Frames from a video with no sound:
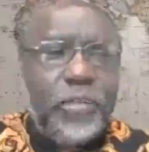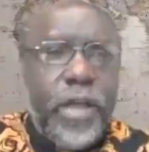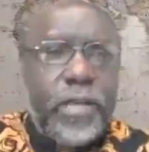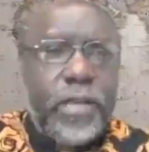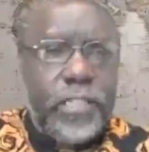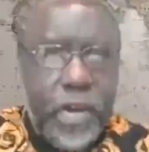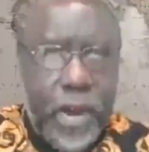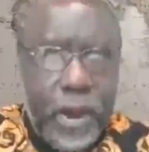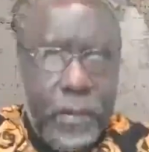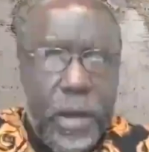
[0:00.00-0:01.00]
you can
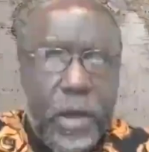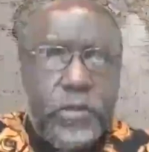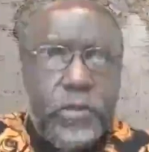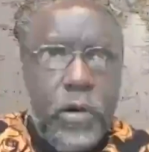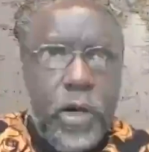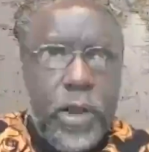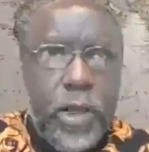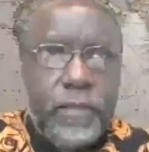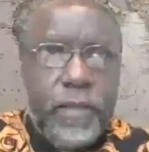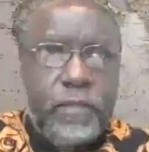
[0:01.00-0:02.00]
share about your
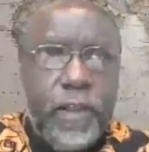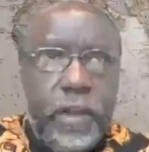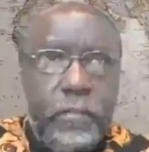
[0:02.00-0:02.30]
organization